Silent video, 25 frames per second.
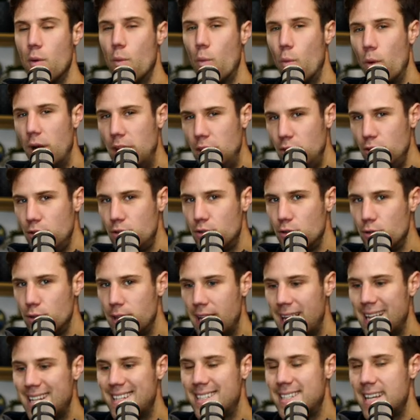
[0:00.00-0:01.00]
When you do
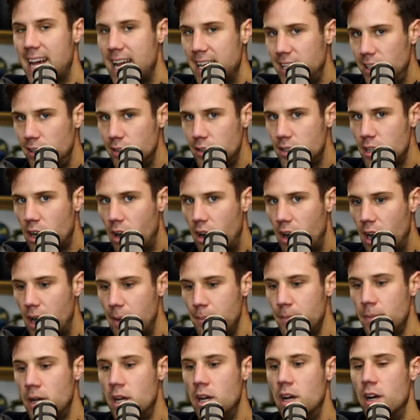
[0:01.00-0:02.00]
that, take your
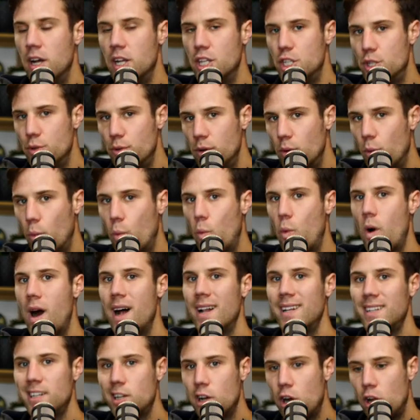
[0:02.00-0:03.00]
time, do it
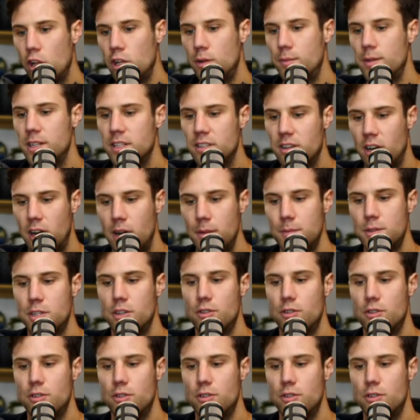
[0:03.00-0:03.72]
one column at a time.